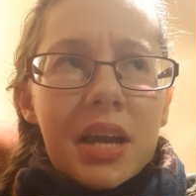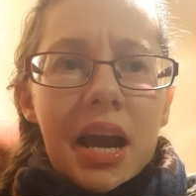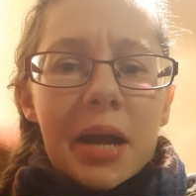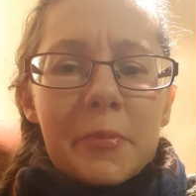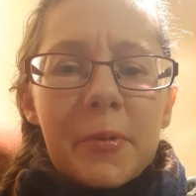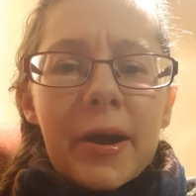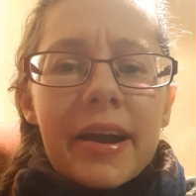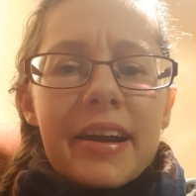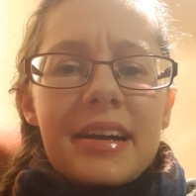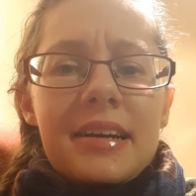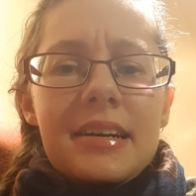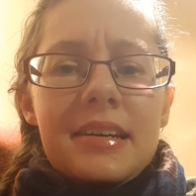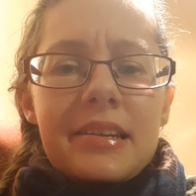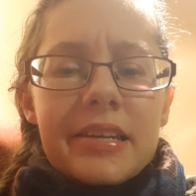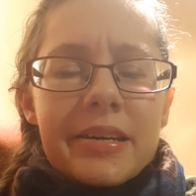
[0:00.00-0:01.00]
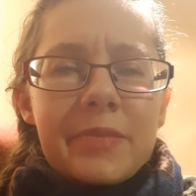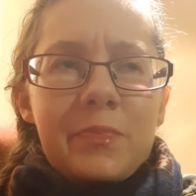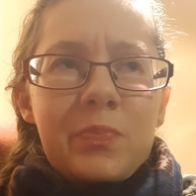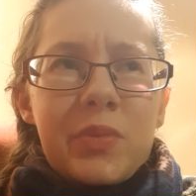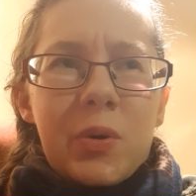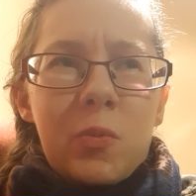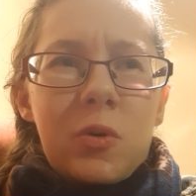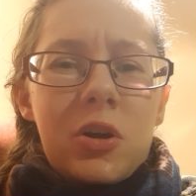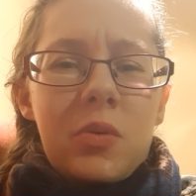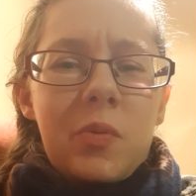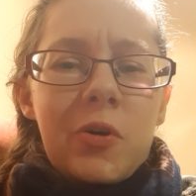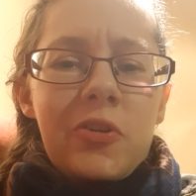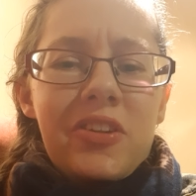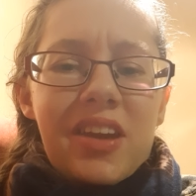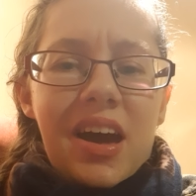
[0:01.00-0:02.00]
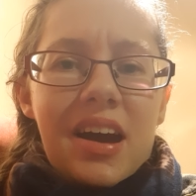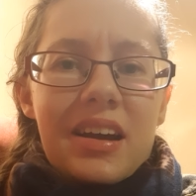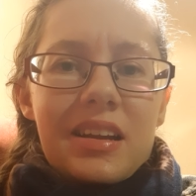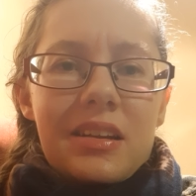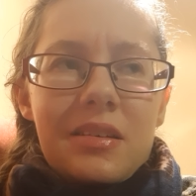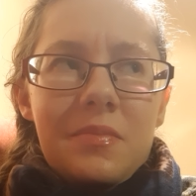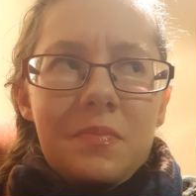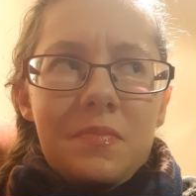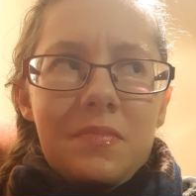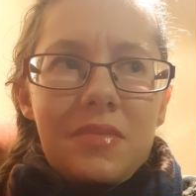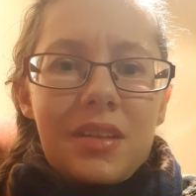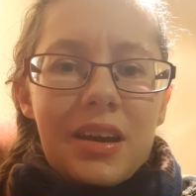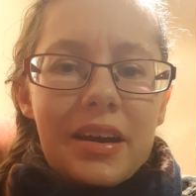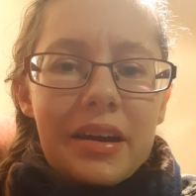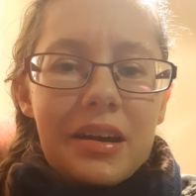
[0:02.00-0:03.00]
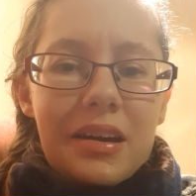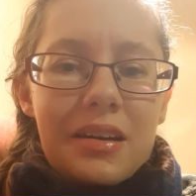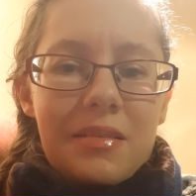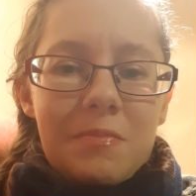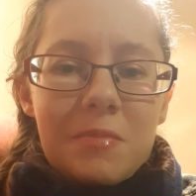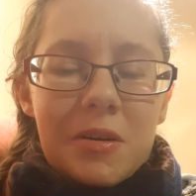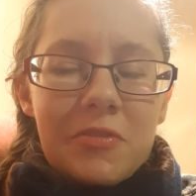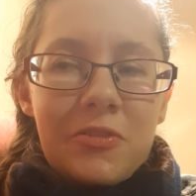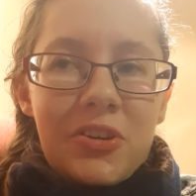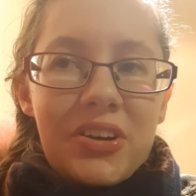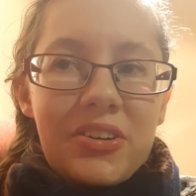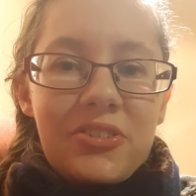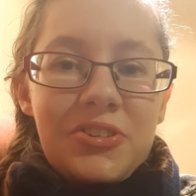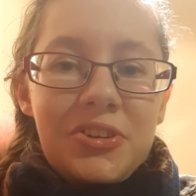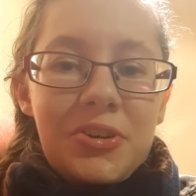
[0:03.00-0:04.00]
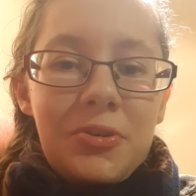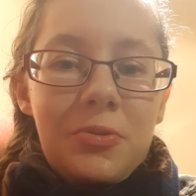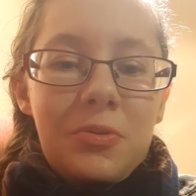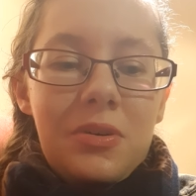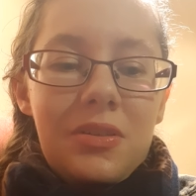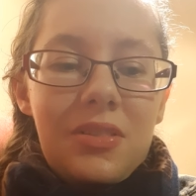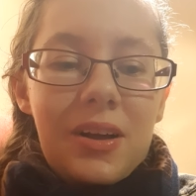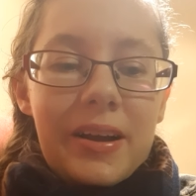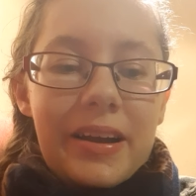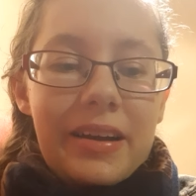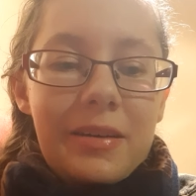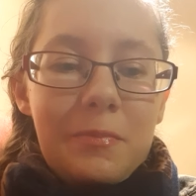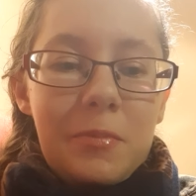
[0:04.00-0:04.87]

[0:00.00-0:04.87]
I read one about nine a few years ago, like,